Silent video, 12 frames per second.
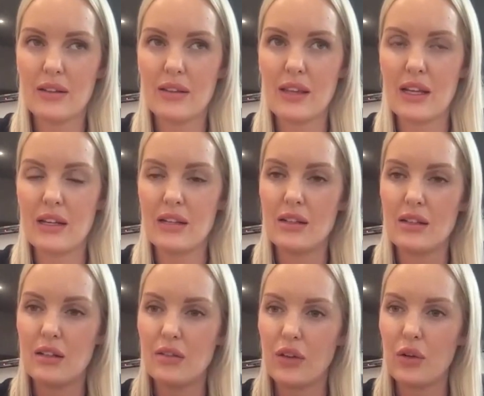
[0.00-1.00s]

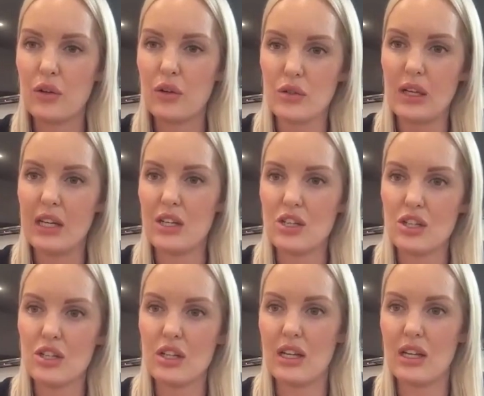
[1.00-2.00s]
then focus on
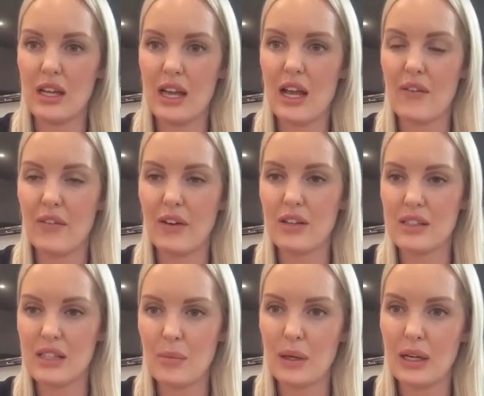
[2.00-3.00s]
each area
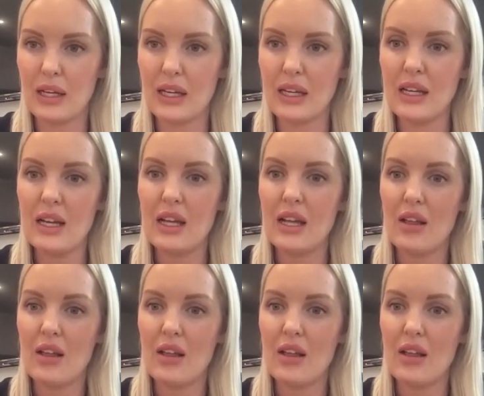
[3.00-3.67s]
separately,